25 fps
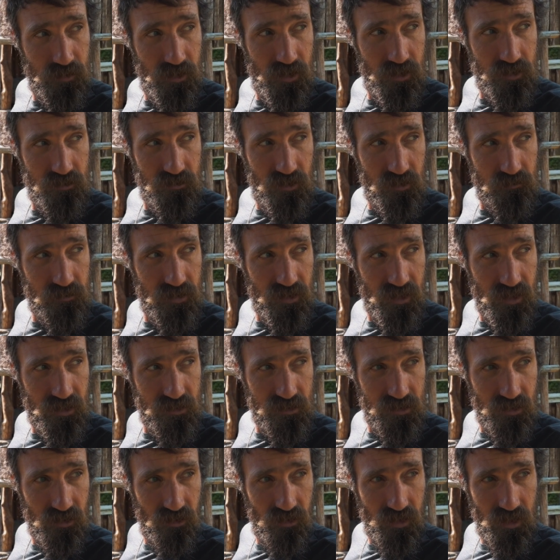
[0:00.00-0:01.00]
been interrupting
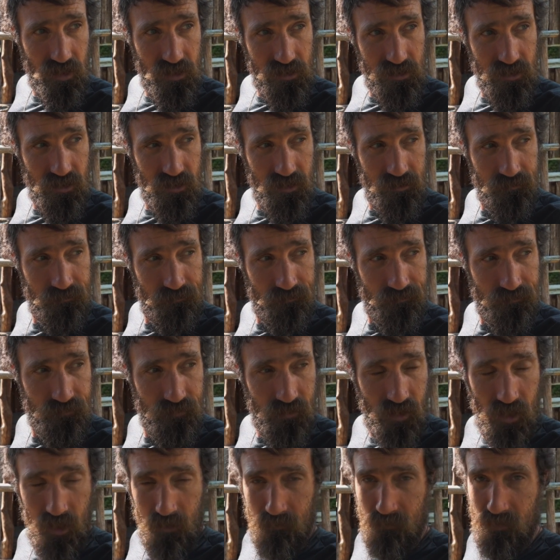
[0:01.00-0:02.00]
us a lot actually
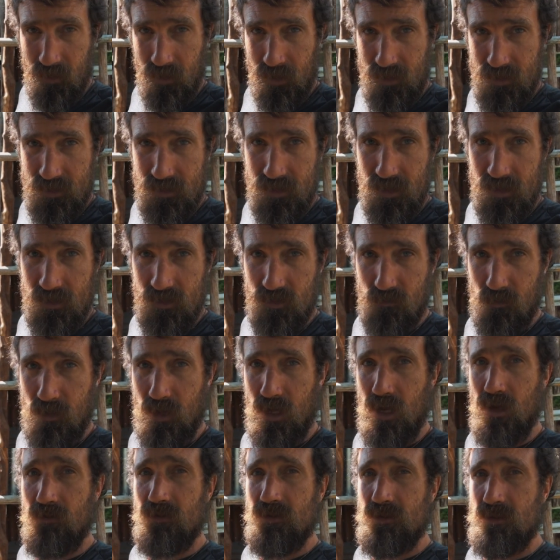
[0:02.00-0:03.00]
hopefully the season will be
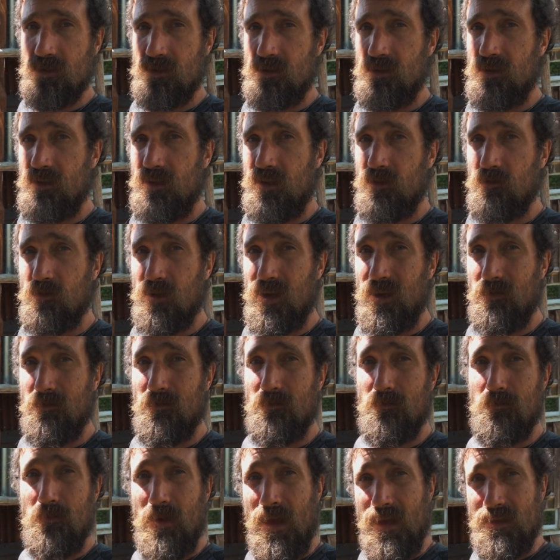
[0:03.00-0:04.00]
over soon and then we'll get
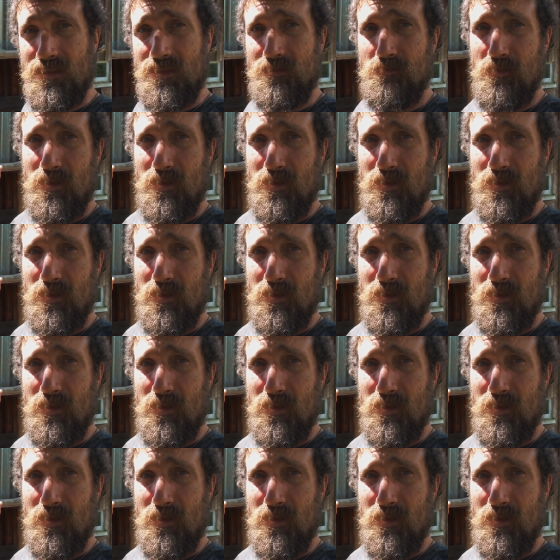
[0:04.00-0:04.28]
back to